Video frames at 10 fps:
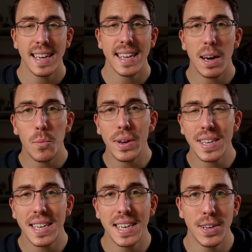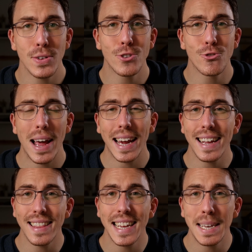Yet we are still
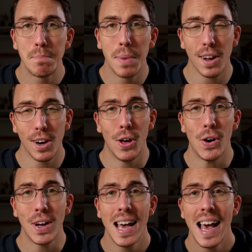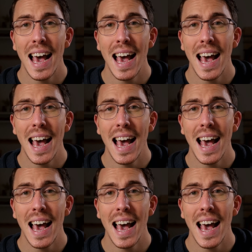dragging this bug along,